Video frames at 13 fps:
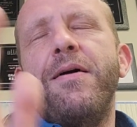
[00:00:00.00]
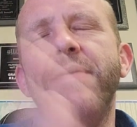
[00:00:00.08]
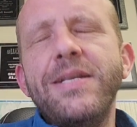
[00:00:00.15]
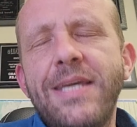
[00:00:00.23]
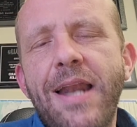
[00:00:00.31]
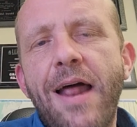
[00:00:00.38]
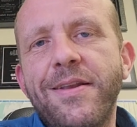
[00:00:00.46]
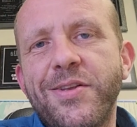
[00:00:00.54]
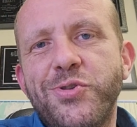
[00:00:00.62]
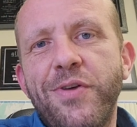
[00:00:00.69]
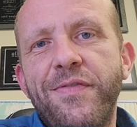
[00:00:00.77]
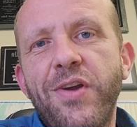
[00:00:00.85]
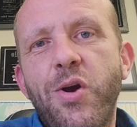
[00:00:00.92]
let's get on to the
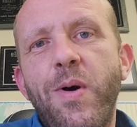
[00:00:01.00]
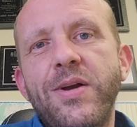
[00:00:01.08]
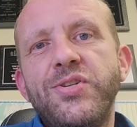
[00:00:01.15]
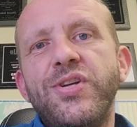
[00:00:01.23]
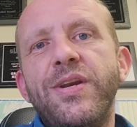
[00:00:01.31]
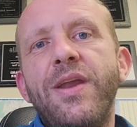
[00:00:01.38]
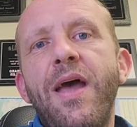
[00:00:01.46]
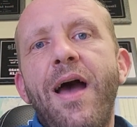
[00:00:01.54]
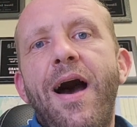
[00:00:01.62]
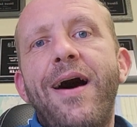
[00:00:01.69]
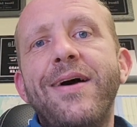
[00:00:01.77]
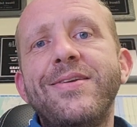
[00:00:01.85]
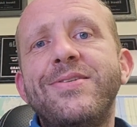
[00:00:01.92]
trivia question.
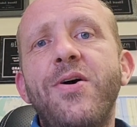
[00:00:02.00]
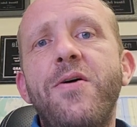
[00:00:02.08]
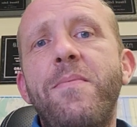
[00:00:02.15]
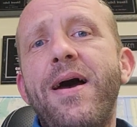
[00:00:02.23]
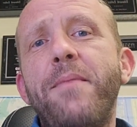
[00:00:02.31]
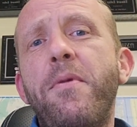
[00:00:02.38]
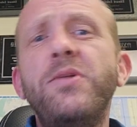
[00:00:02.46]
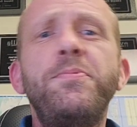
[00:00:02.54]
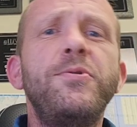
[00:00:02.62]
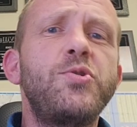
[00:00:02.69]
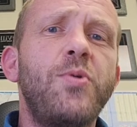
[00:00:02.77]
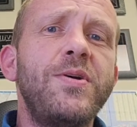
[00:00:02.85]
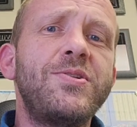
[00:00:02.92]
so my
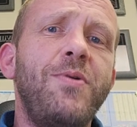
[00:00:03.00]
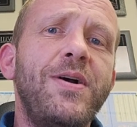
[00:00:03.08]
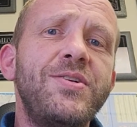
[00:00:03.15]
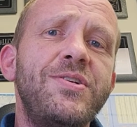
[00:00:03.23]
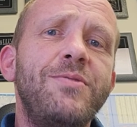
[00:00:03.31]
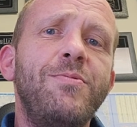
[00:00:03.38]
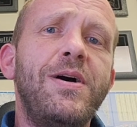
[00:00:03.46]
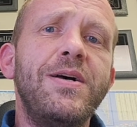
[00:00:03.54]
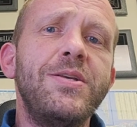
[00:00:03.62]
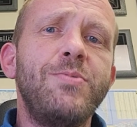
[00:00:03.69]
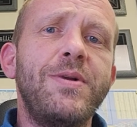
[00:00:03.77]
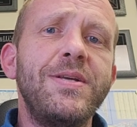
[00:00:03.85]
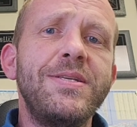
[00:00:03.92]
multiple choice question
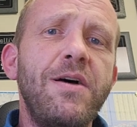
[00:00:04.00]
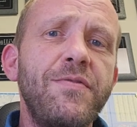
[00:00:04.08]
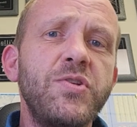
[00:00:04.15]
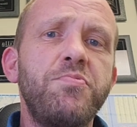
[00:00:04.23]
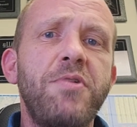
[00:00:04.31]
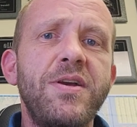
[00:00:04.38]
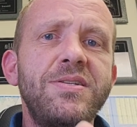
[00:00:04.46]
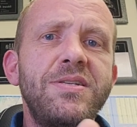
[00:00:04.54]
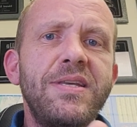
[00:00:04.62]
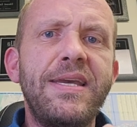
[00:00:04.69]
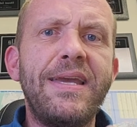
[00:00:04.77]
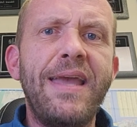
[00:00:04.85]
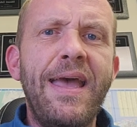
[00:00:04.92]
was, what is Elvis
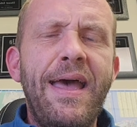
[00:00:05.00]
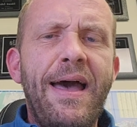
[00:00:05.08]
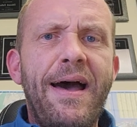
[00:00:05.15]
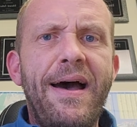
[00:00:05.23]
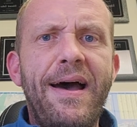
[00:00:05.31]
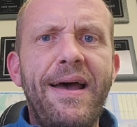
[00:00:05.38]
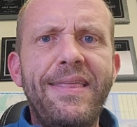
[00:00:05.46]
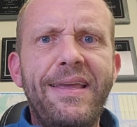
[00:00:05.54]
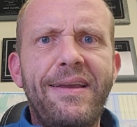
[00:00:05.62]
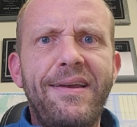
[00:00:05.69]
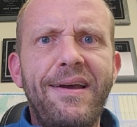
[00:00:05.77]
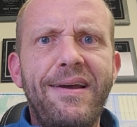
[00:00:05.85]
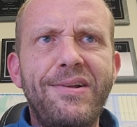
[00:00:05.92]
Presley? Uh, I think
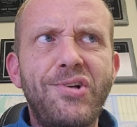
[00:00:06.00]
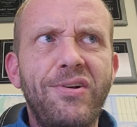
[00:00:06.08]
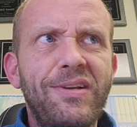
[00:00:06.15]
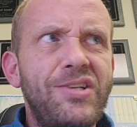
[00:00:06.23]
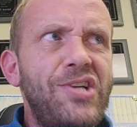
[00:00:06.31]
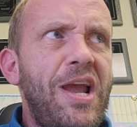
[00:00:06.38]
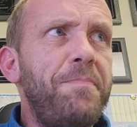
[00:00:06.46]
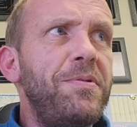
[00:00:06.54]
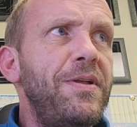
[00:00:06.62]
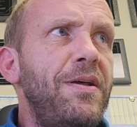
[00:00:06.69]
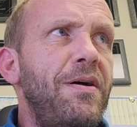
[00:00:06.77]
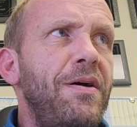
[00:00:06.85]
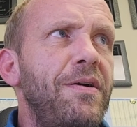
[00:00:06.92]
uh, Charlie
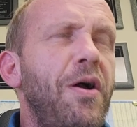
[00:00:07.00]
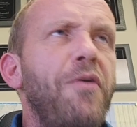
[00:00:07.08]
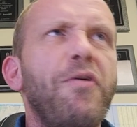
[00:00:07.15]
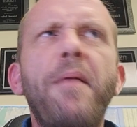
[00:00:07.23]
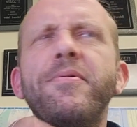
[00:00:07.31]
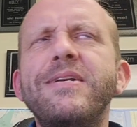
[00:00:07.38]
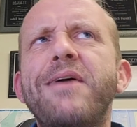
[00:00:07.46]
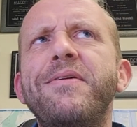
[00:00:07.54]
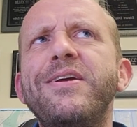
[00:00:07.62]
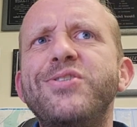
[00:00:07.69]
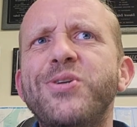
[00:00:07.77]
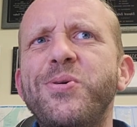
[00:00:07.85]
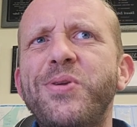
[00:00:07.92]
Chaplin or, oh, Robert
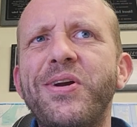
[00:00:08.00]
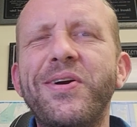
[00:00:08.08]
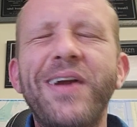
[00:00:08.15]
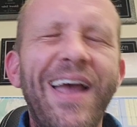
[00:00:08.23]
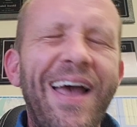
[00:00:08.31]
Downey Jr.